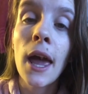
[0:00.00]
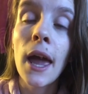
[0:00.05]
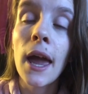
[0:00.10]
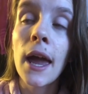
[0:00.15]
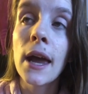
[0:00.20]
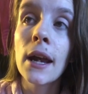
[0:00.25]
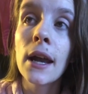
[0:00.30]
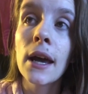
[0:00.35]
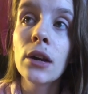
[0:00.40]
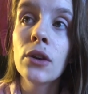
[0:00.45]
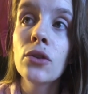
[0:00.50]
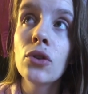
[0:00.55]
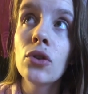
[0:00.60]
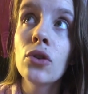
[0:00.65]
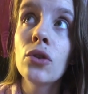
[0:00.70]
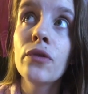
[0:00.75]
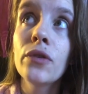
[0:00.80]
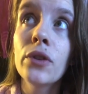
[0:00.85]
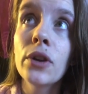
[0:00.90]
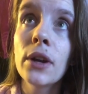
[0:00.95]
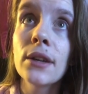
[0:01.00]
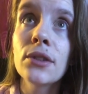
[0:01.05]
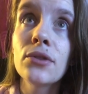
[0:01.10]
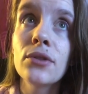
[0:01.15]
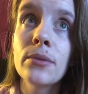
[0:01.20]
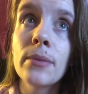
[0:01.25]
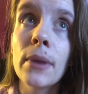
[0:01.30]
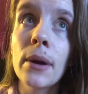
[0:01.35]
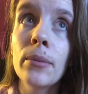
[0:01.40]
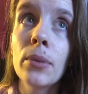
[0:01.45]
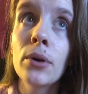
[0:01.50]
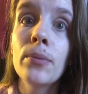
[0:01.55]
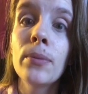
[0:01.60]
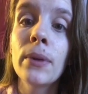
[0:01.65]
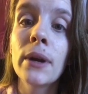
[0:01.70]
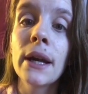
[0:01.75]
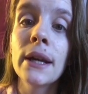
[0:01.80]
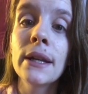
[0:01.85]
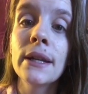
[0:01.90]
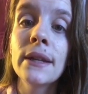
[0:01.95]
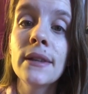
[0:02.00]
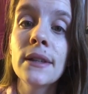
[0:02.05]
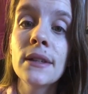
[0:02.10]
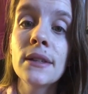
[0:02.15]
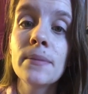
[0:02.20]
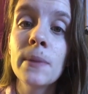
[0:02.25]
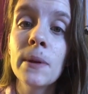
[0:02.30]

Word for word: And I don't know if you guys remember, but I did this